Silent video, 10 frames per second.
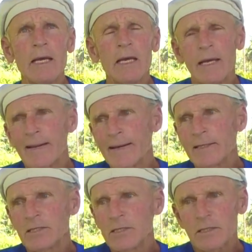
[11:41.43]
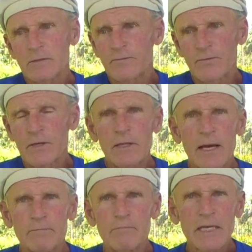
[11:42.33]
and I just feel
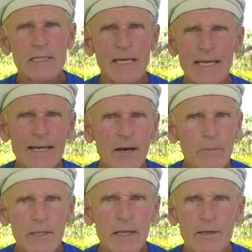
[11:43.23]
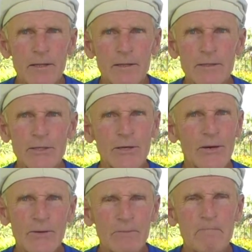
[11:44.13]
like mixing it up a little,
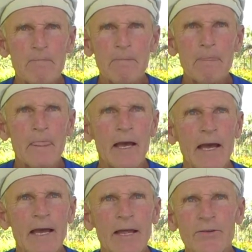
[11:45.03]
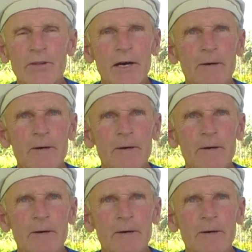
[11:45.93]
And